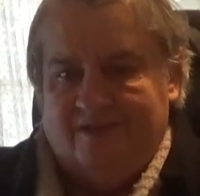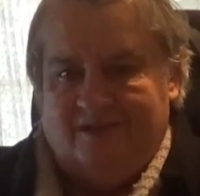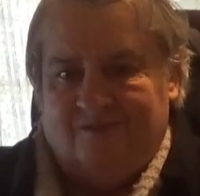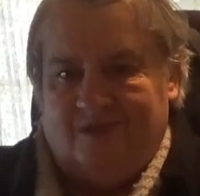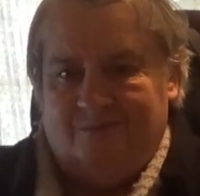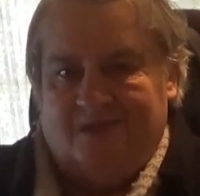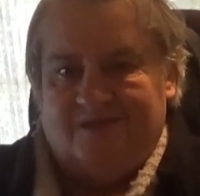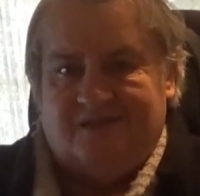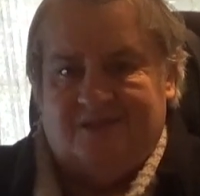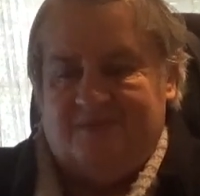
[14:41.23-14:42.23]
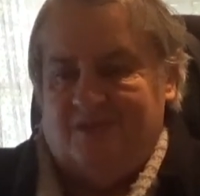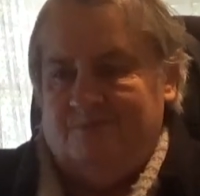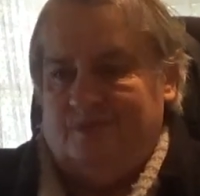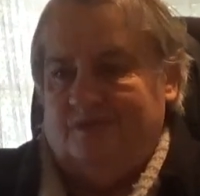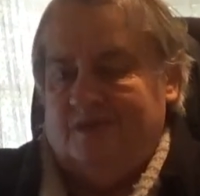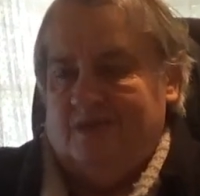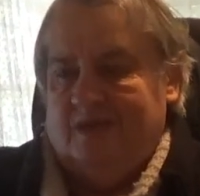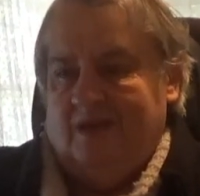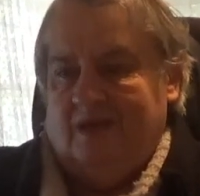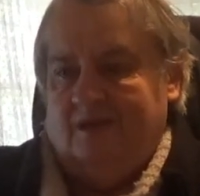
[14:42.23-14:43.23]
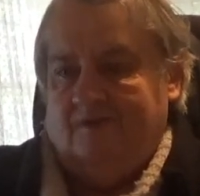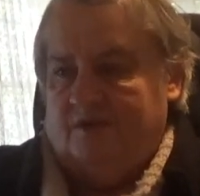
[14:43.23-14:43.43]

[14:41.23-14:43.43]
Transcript: That'll come out in September, and I've